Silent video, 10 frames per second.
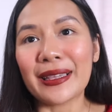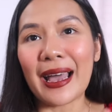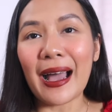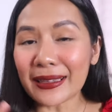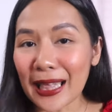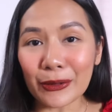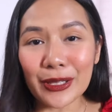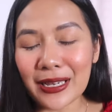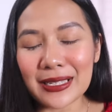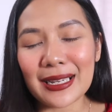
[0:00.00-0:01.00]
nakakatakot
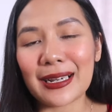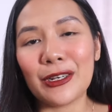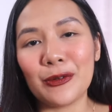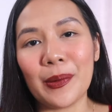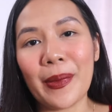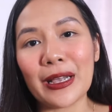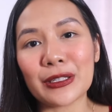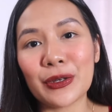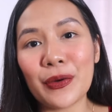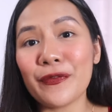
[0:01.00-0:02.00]
din kasi talaga
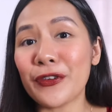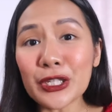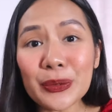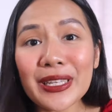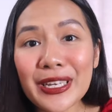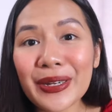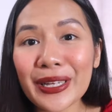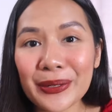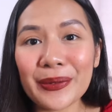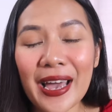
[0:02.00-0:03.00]
lumabas. So, virtually, you
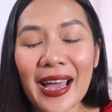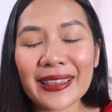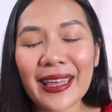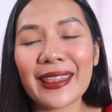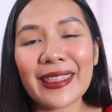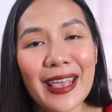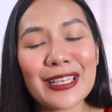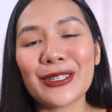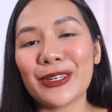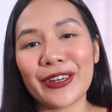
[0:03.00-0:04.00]
can do that. And
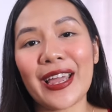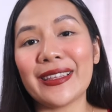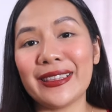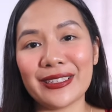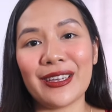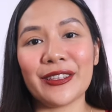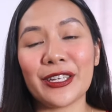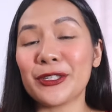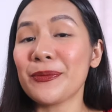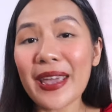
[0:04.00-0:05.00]
thanks to L'Oreal and
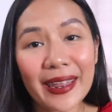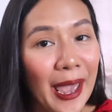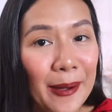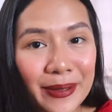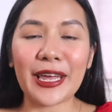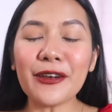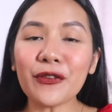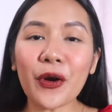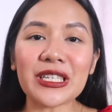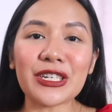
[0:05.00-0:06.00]
Lazada to make it happen. And
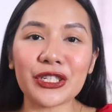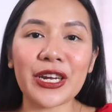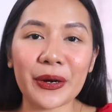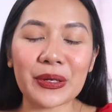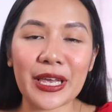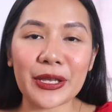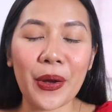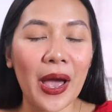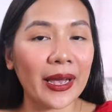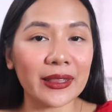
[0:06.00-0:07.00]
of course, share ko sa
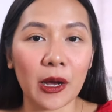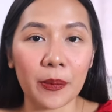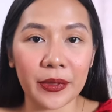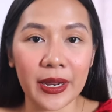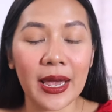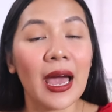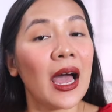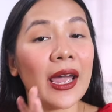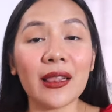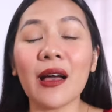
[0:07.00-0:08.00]
inyo yung aking top 3.
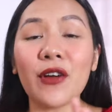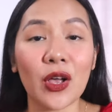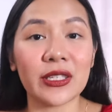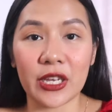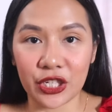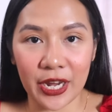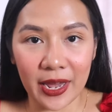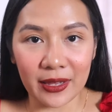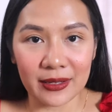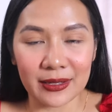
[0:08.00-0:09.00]
I love all 6
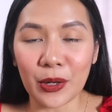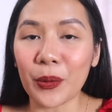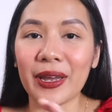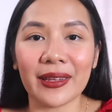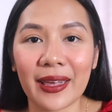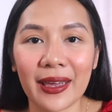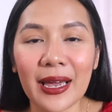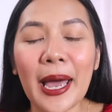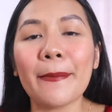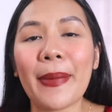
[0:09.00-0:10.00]
shades. No
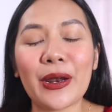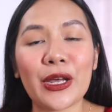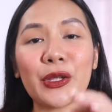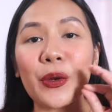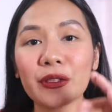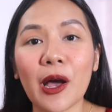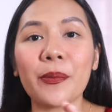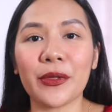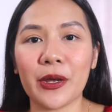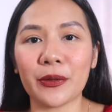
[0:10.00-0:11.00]
kidding. Pero ito yung
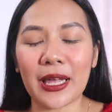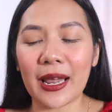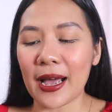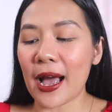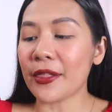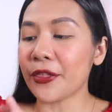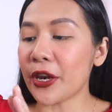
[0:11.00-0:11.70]
top 3 ko talaga.